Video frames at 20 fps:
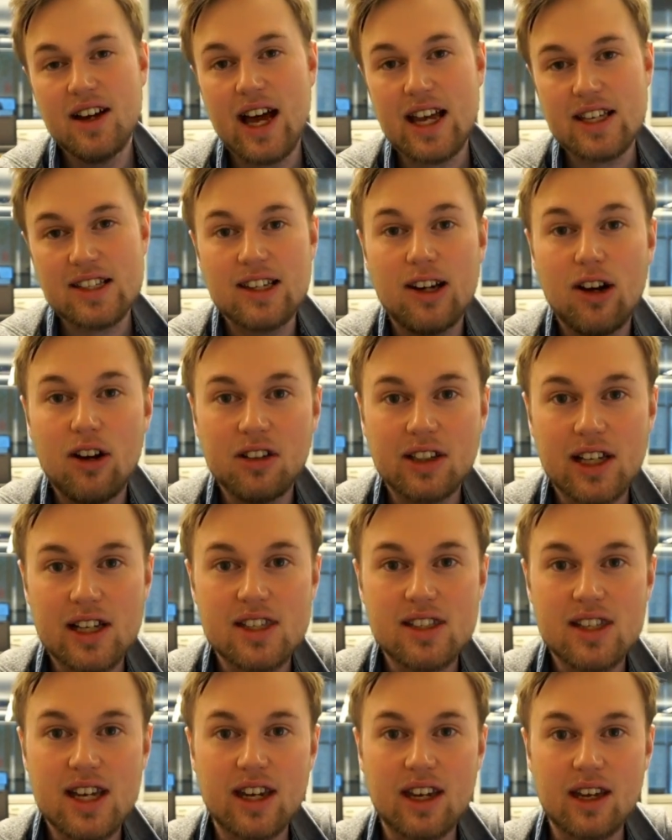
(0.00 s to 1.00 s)
as long
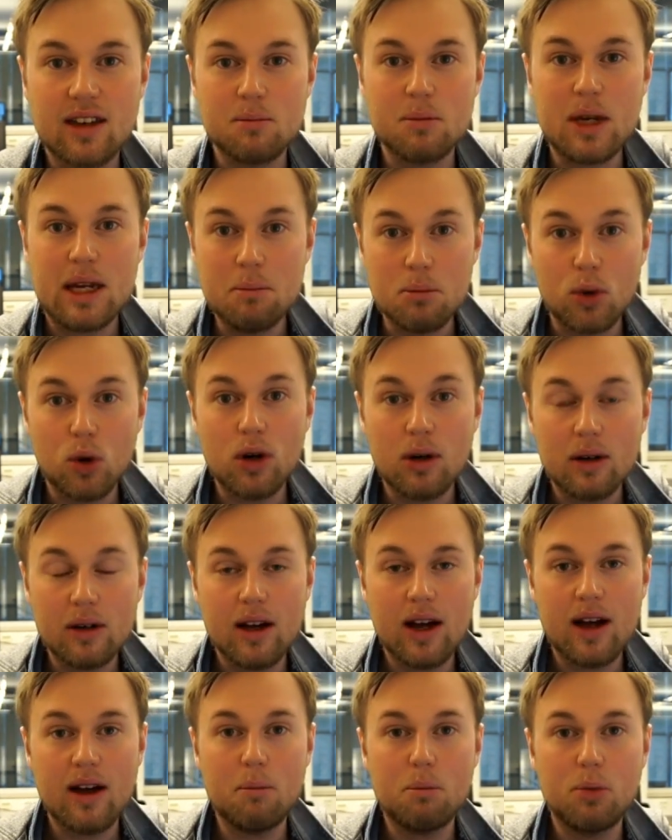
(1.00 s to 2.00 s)
as they can be more
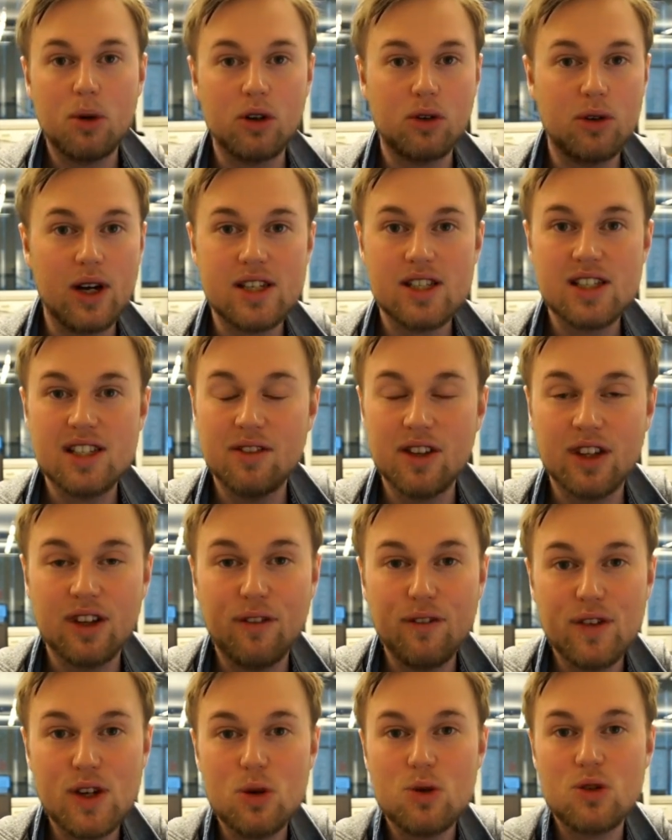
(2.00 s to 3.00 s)
progressive in
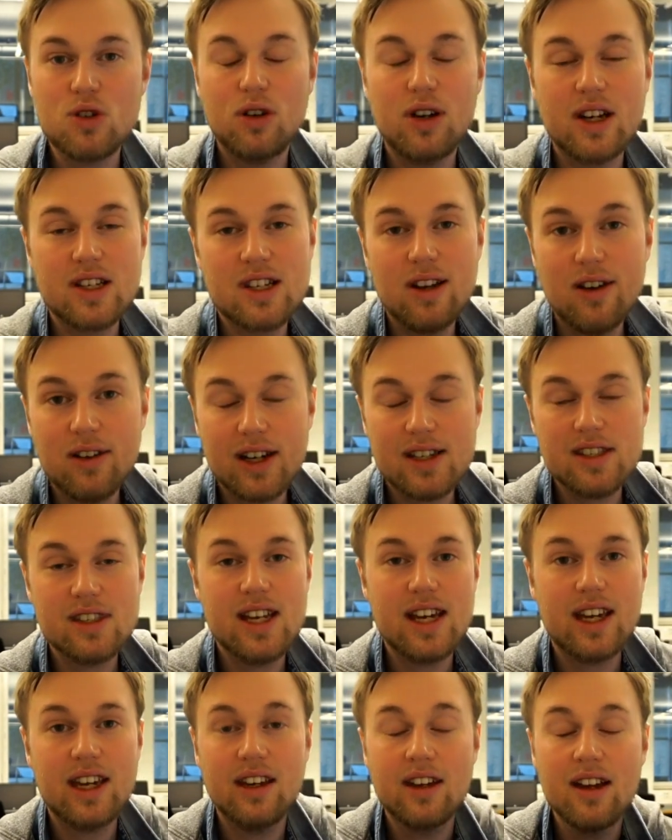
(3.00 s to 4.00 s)
the future. As long as
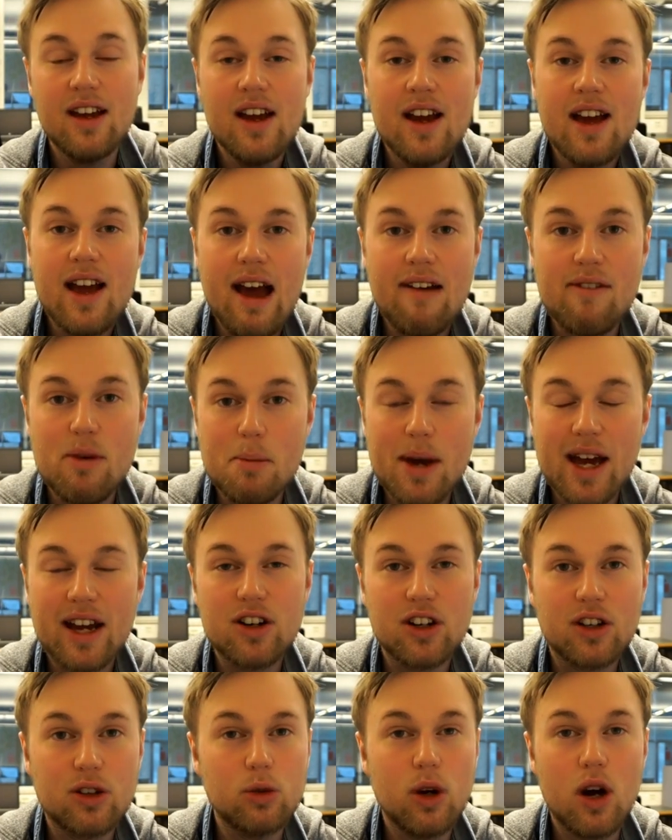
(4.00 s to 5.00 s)
they can have a
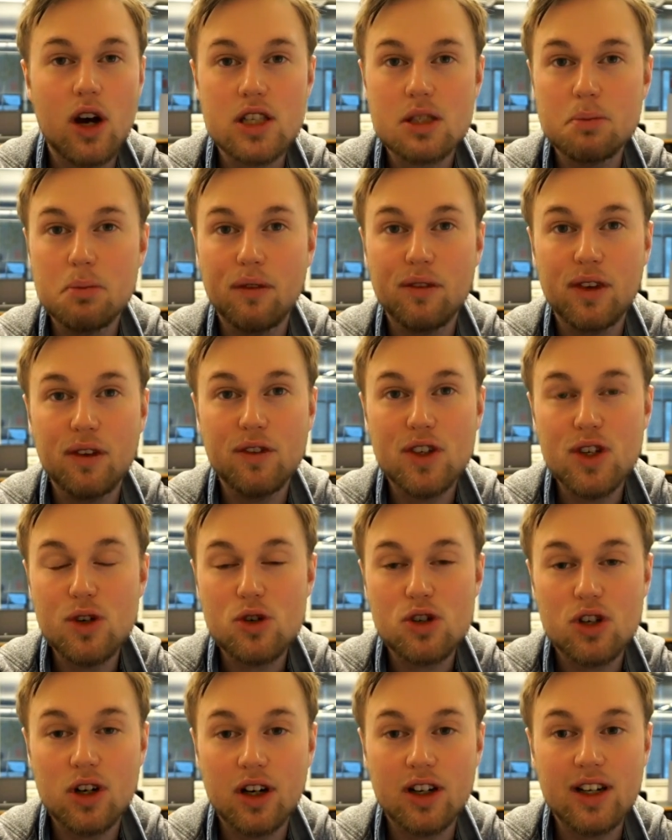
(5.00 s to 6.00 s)
better grasp of the
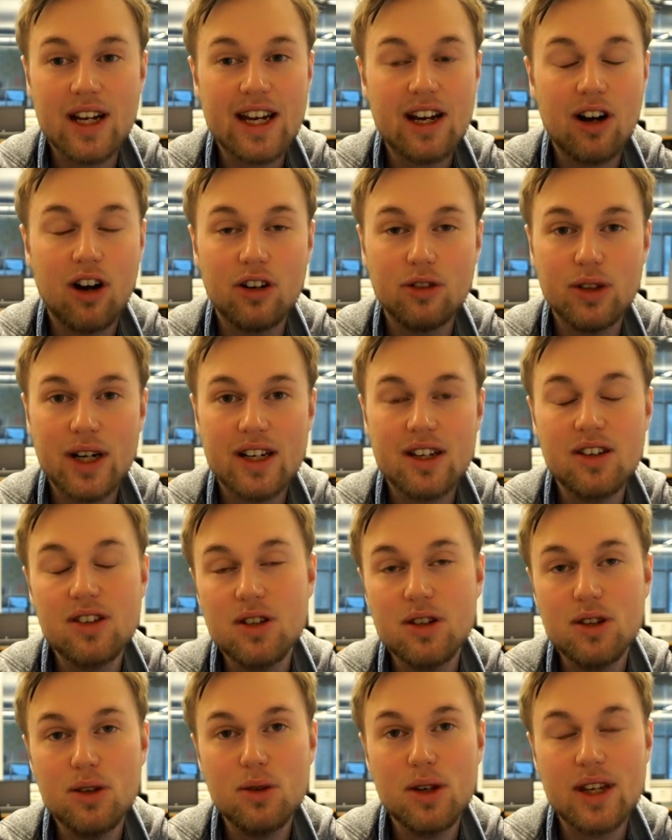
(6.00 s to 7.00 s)
future, they are ready
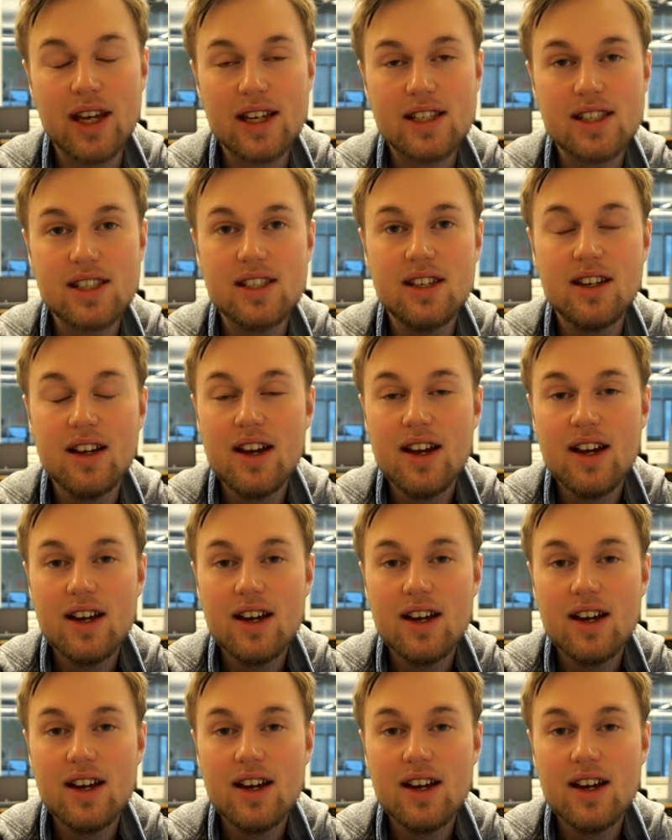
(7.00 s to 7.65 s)
to do this.